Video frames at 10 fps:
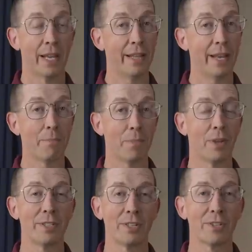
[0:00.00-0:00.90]
and that
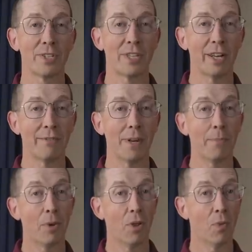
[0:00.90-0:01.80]
bullet's all scuffed
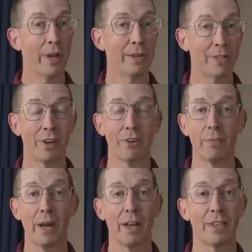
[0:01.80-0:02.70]
up all the way down to
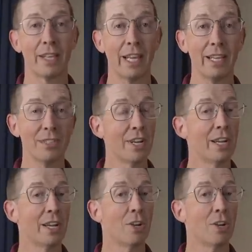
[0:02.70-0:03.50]
the mouth of the case,